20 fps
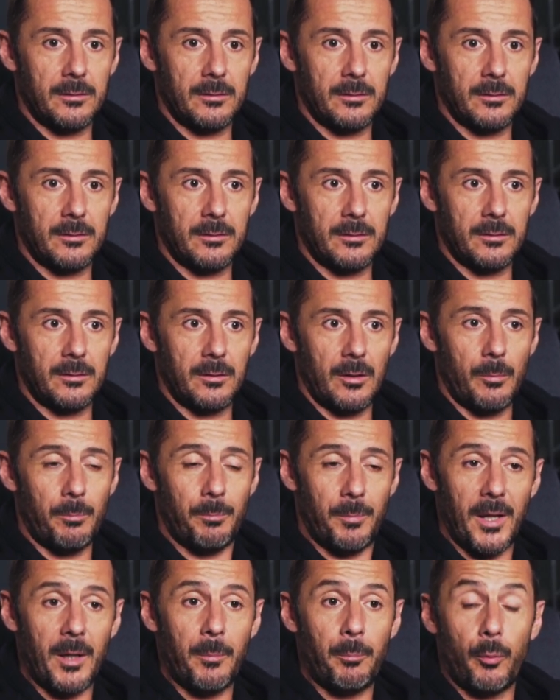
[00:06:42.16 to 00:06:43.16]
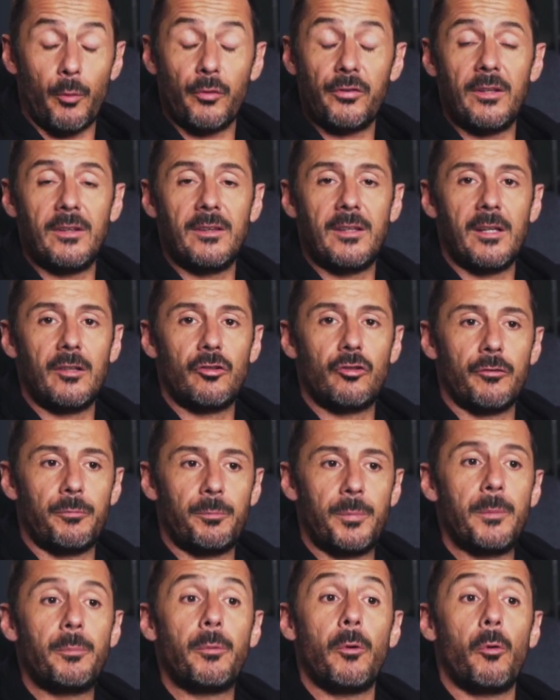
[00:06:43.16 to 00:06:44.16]
uh, a big percentage
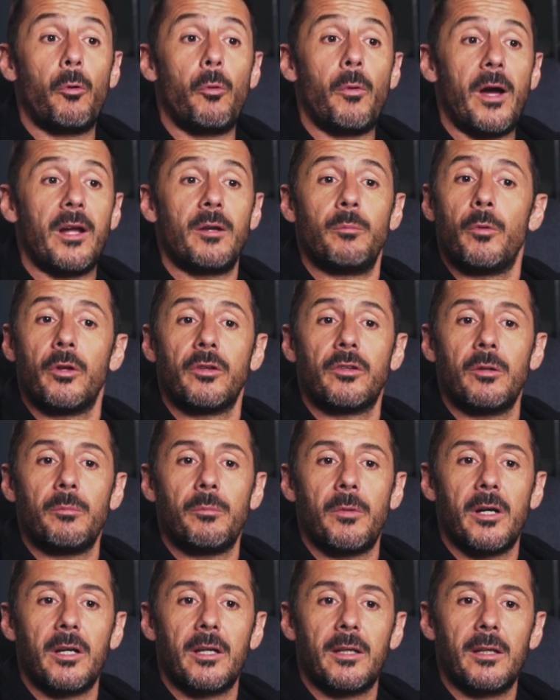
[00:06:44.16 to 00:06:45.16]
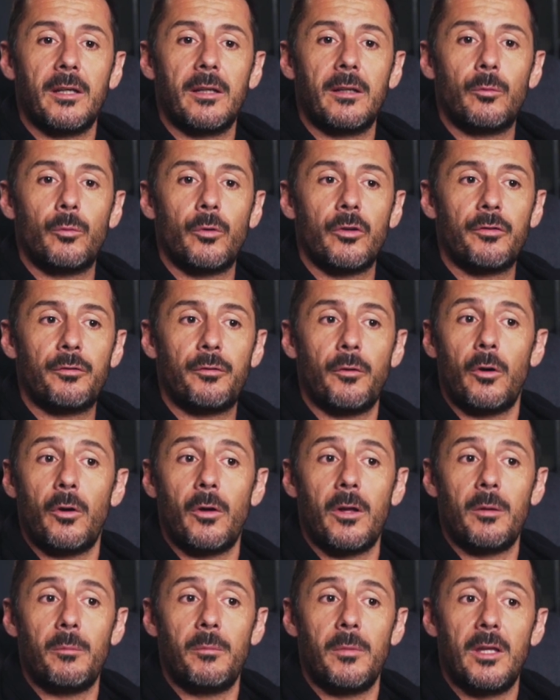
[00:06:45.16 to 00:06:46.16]
of people who ride mountain biking was
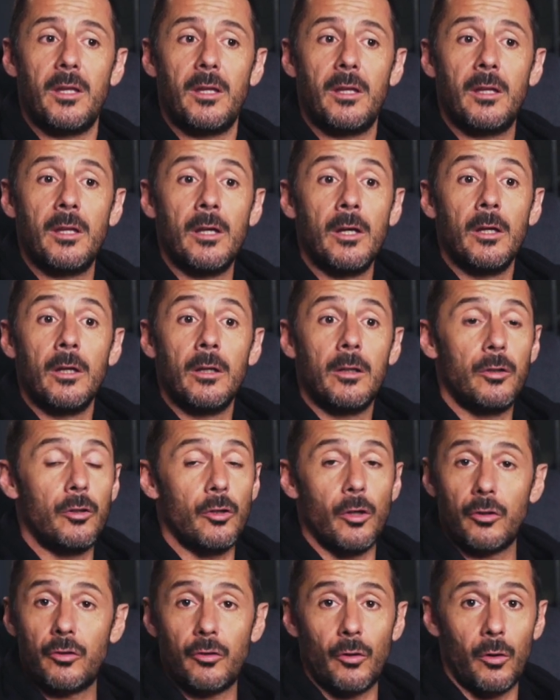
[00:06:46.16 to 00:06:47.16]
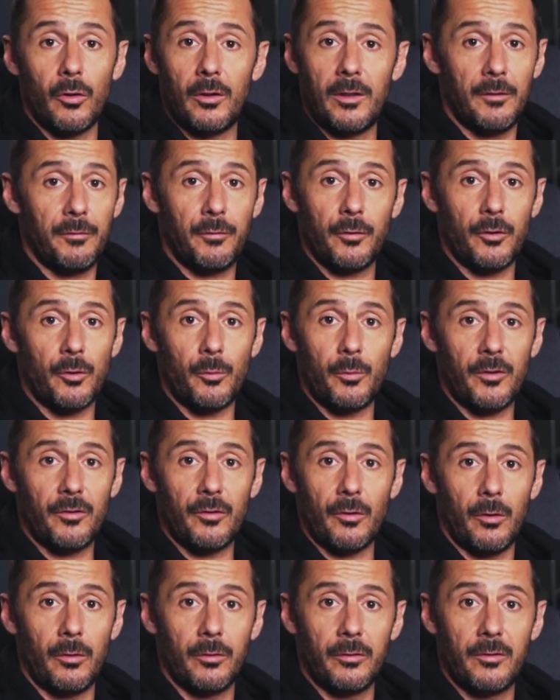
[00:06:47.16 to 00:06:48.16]
following me, not only for the
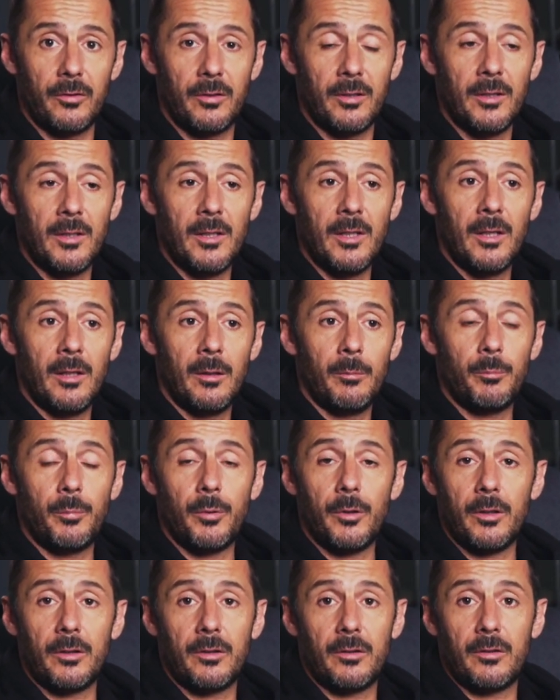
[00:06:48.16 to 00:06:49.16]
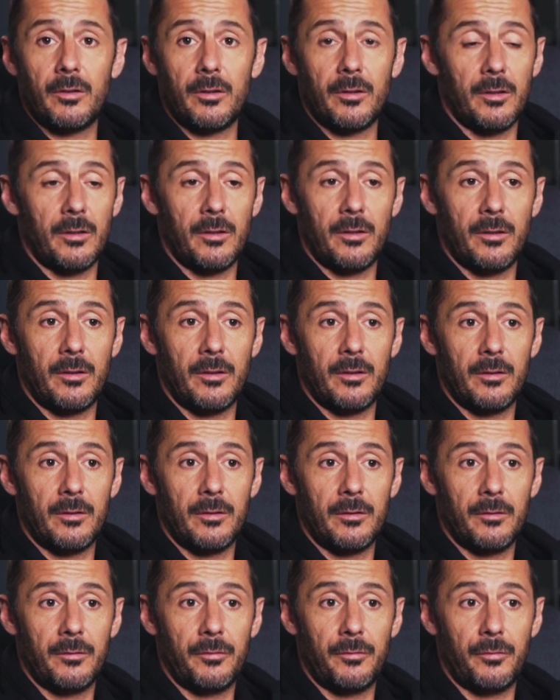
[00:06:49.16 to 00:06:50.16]
results, but
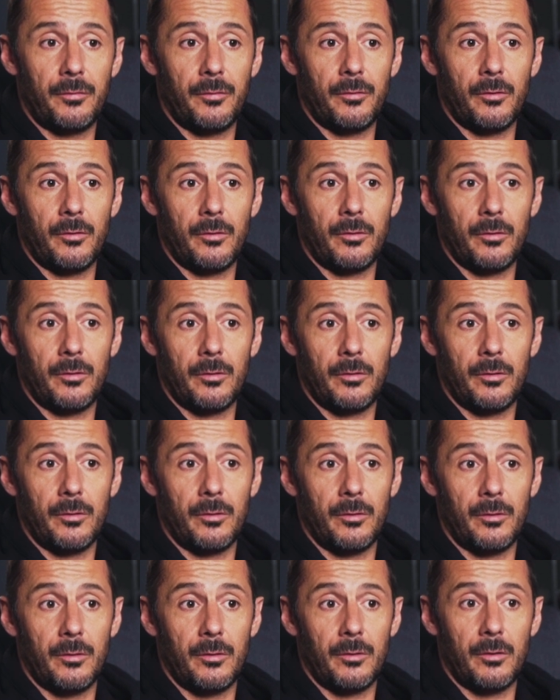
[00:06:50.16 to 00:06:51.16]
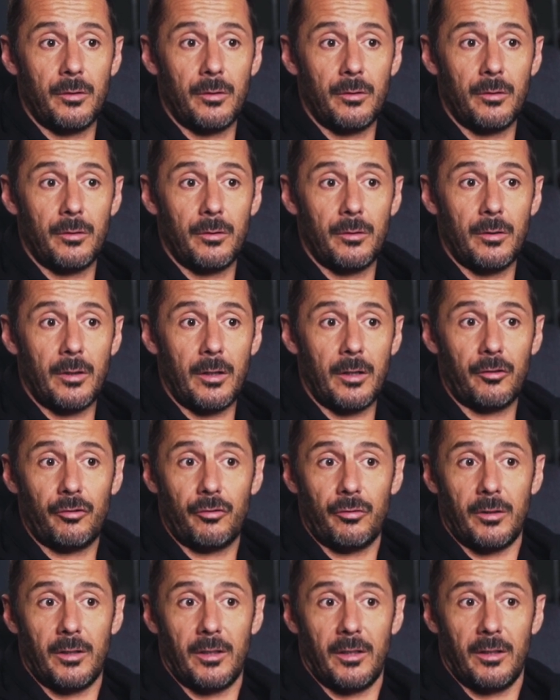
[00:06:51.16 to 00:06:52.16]
uh, for
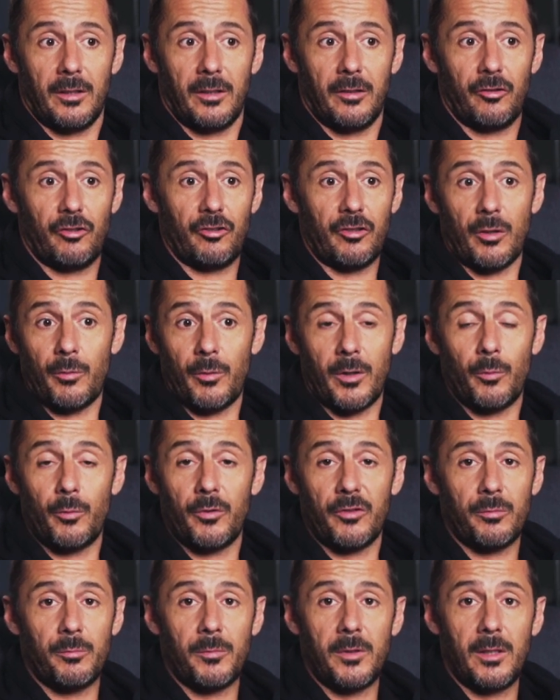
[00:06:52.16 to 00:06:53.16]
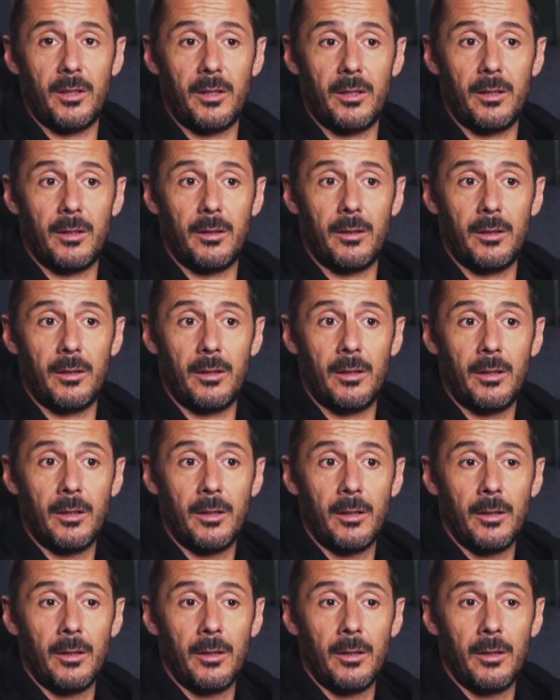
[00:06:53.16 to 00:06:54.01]
actually sharing with me